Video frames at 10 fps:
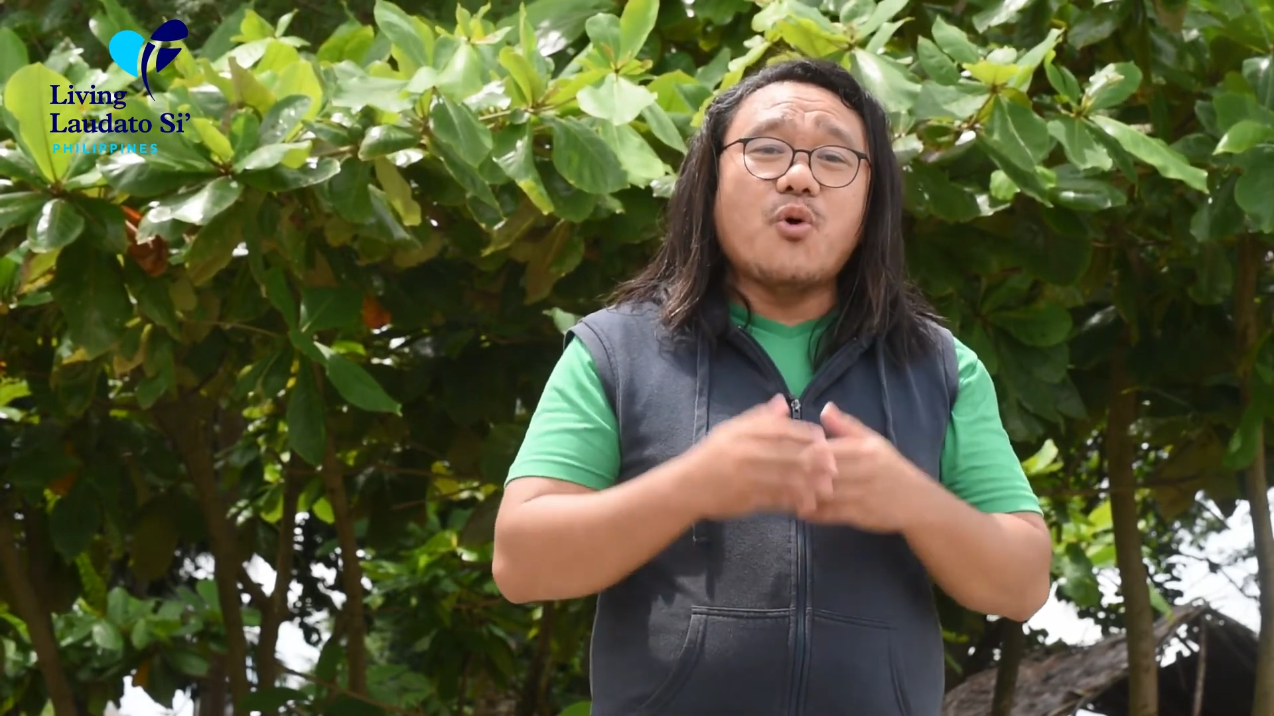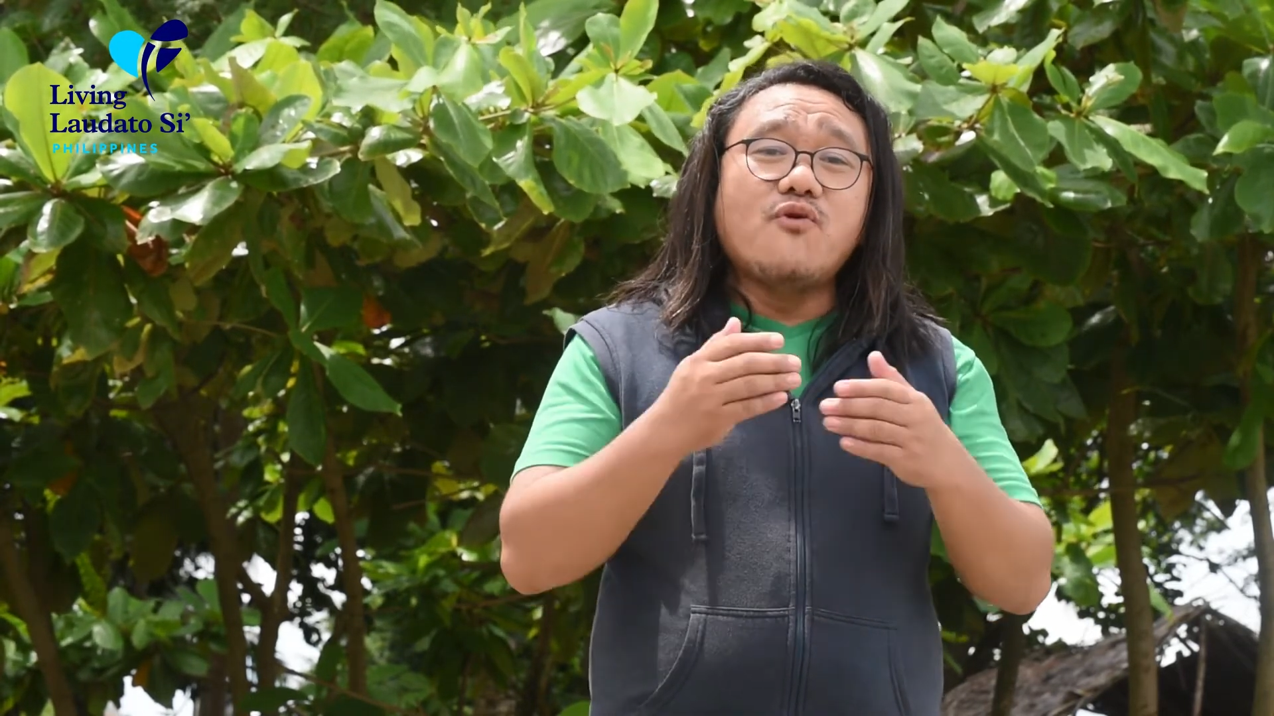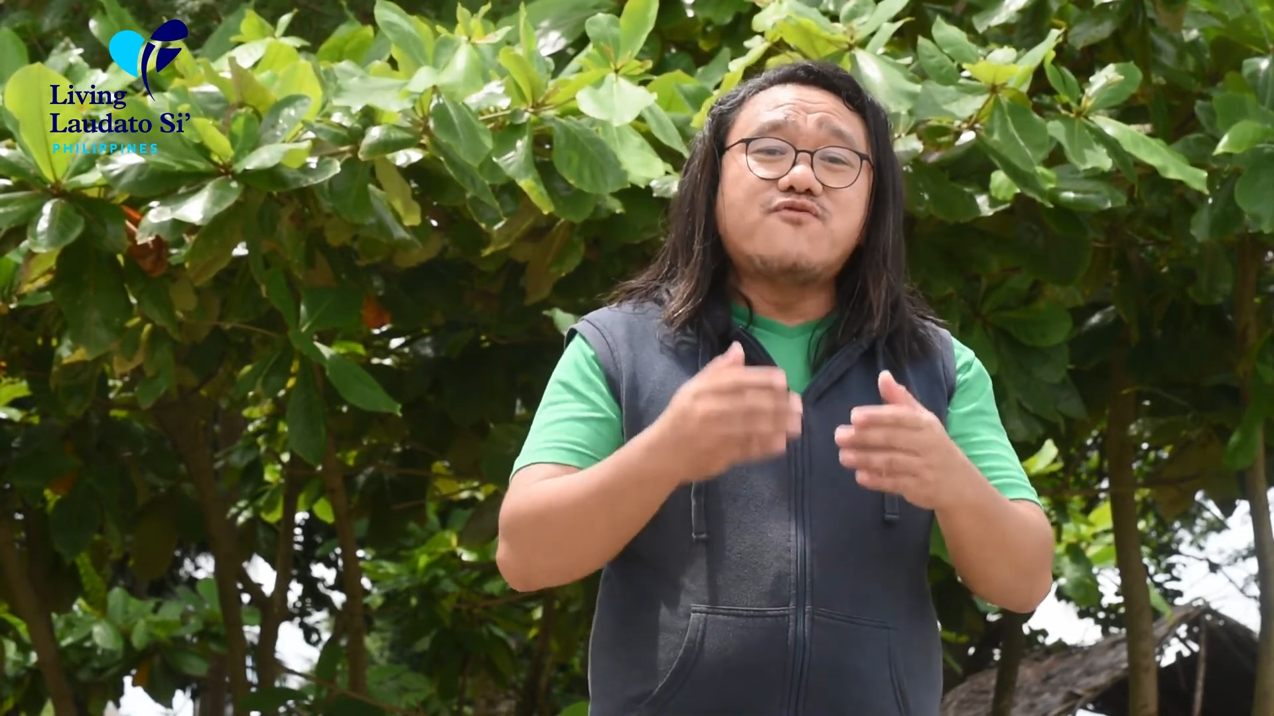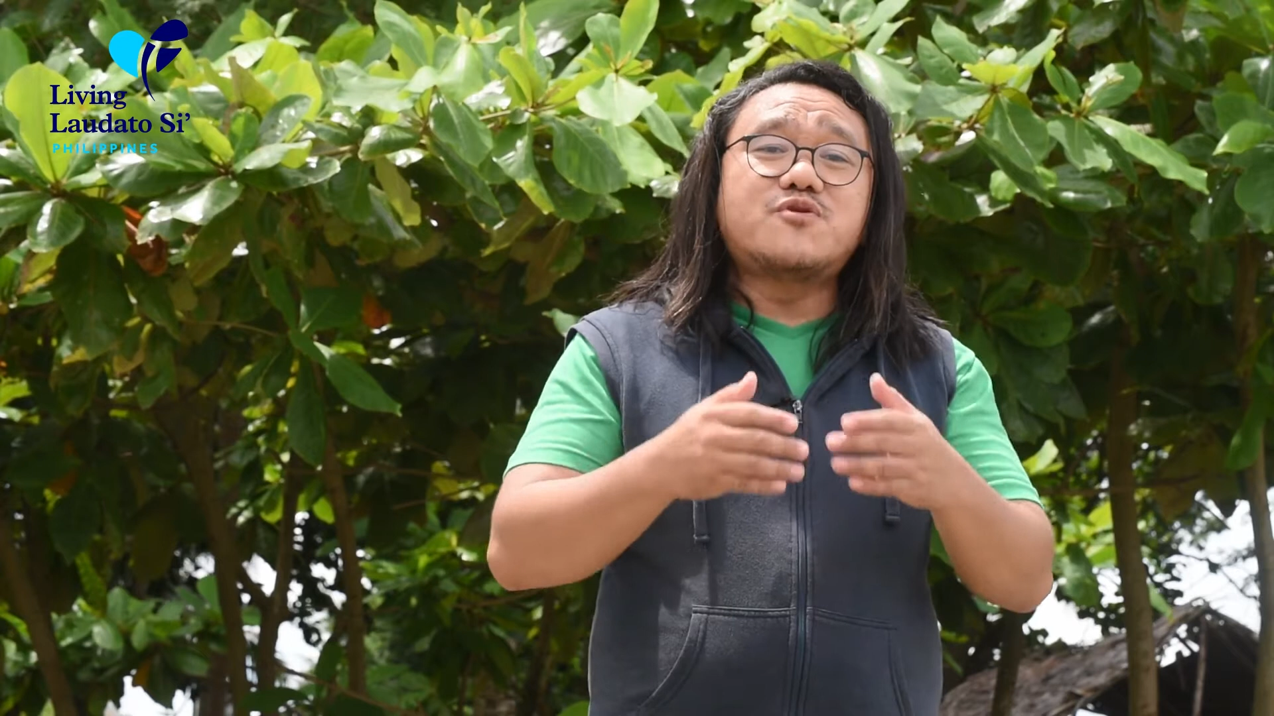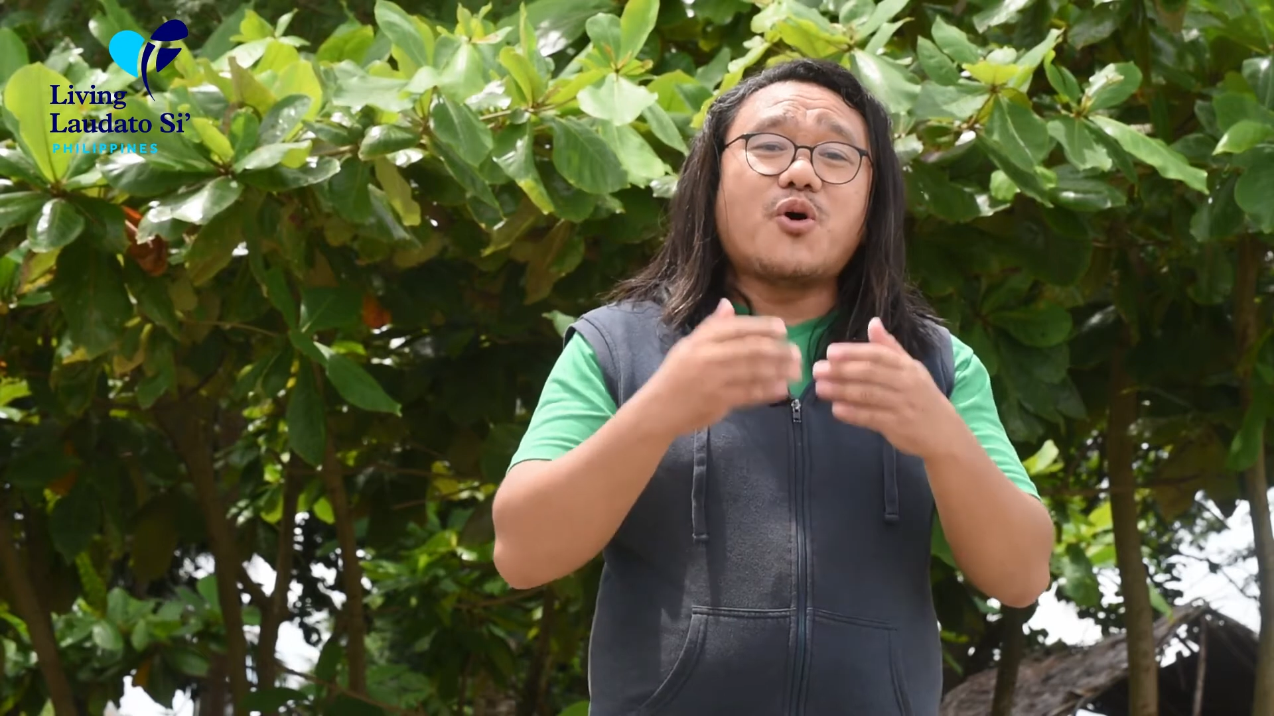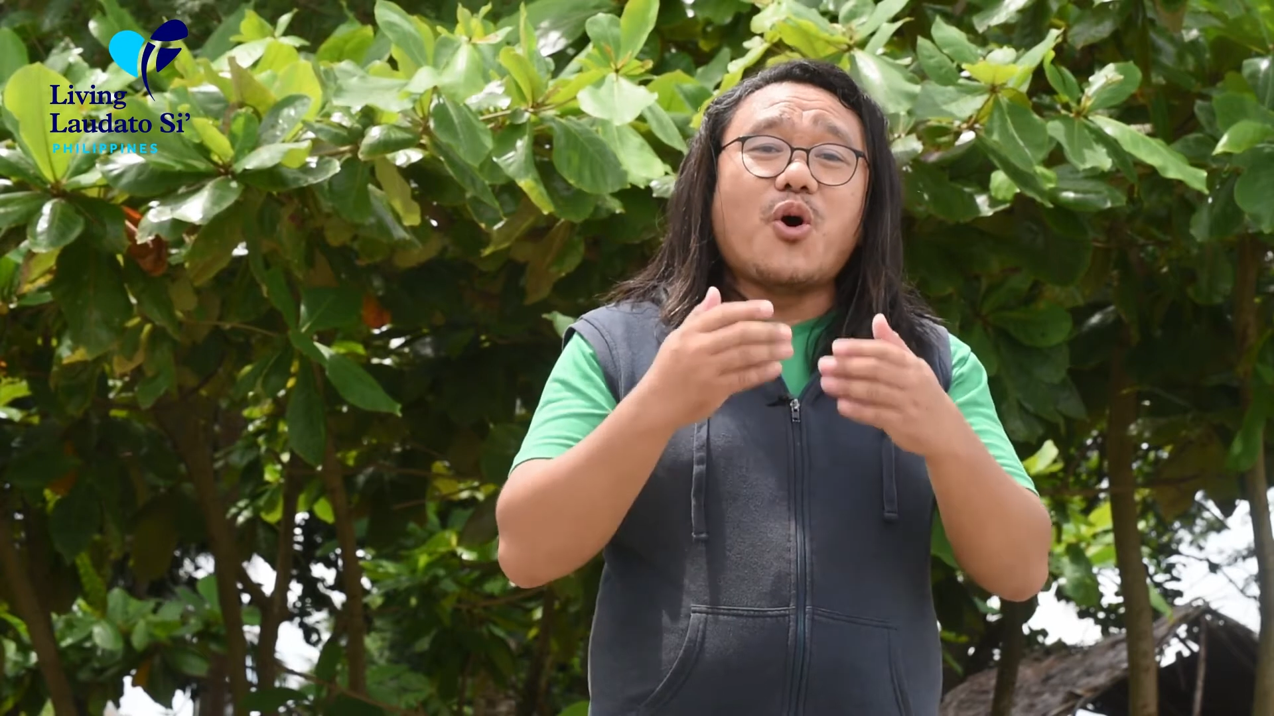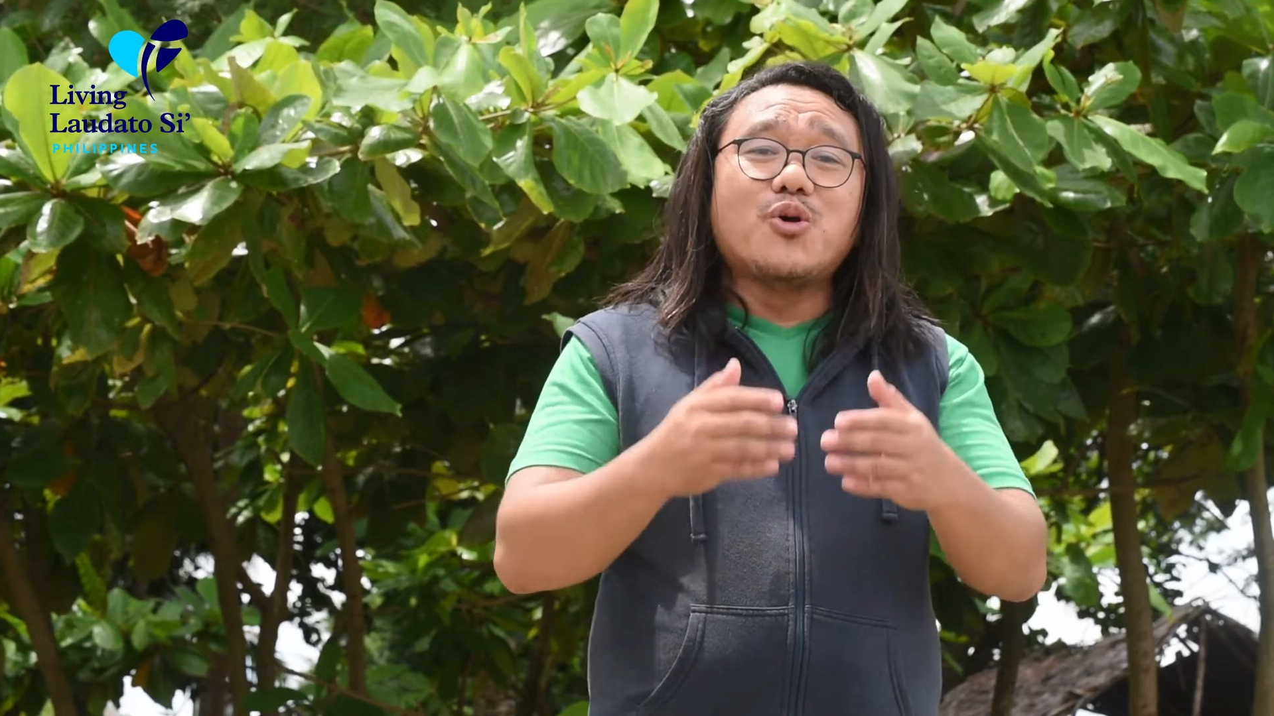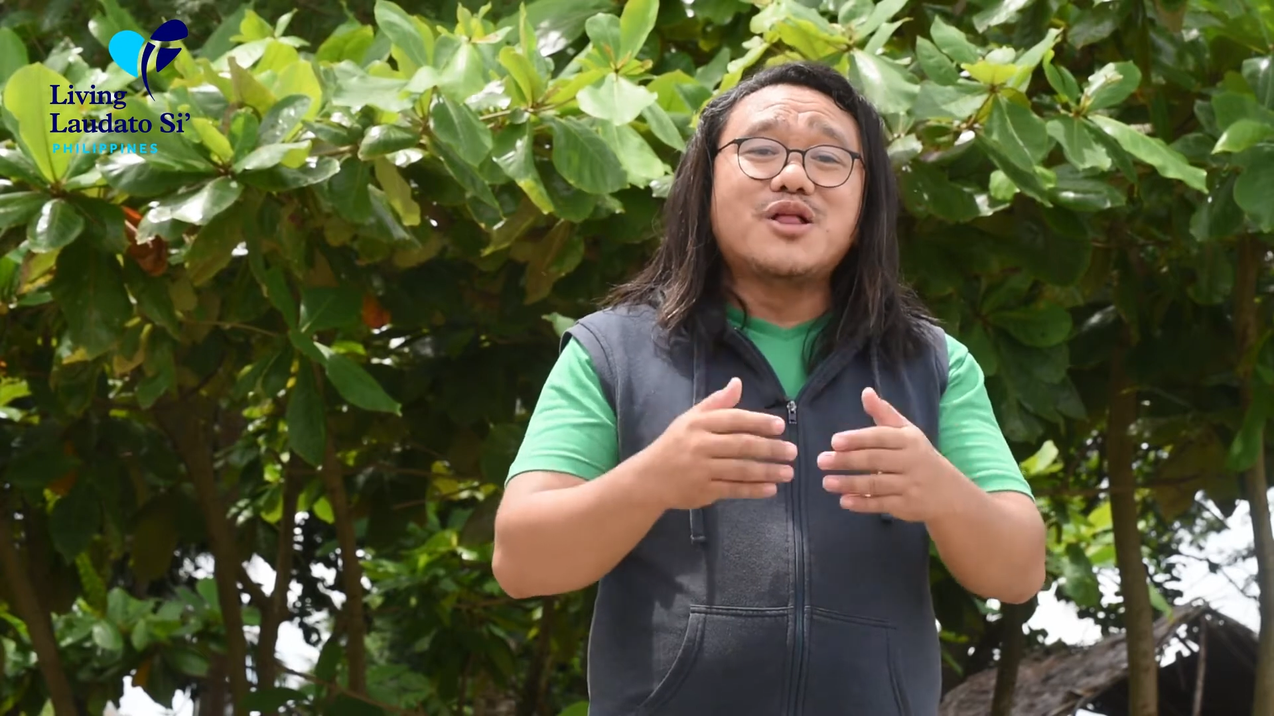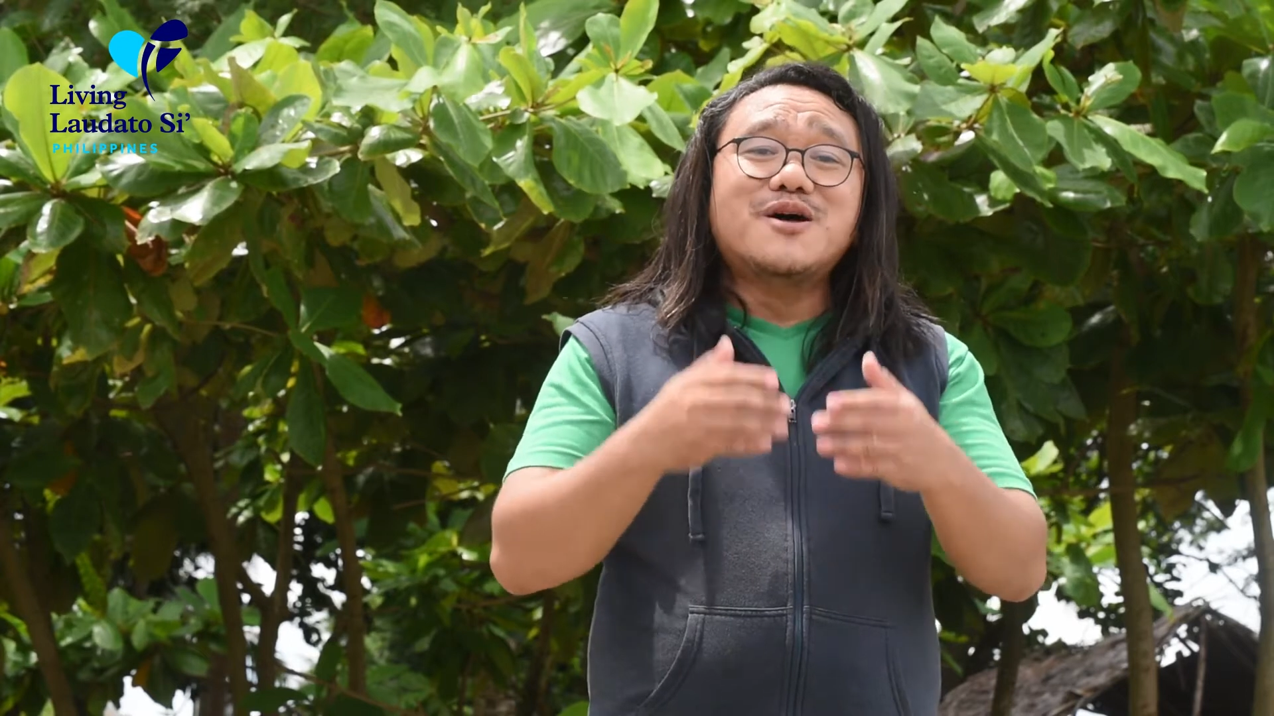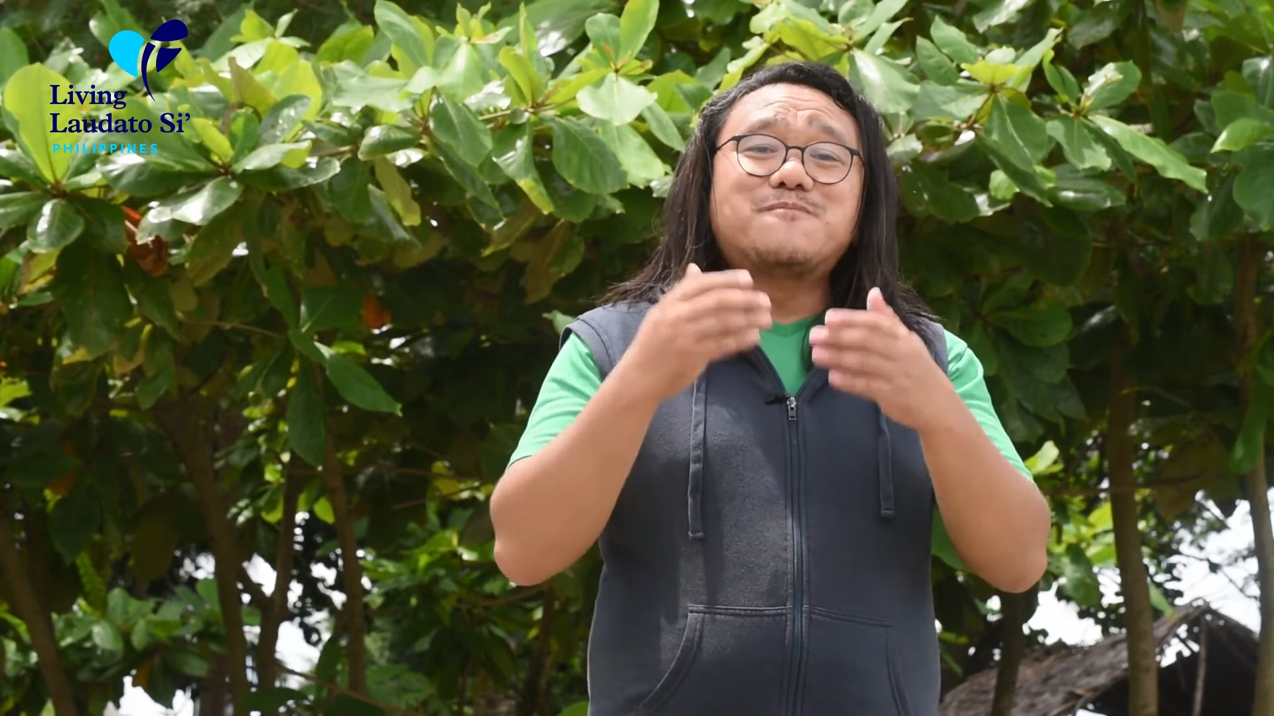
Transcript: overall